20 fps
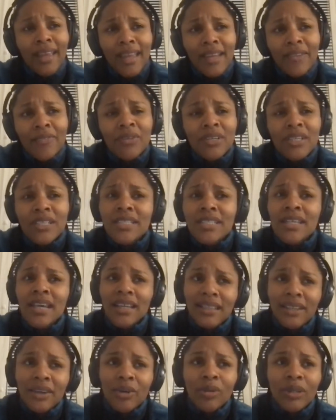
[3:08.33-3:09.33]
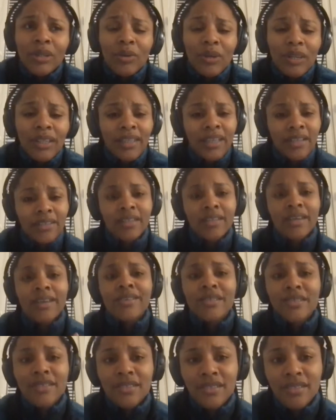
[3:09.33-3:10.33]
If he's not the only one, then
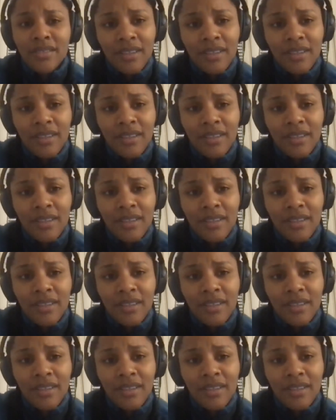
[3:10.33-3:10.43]
there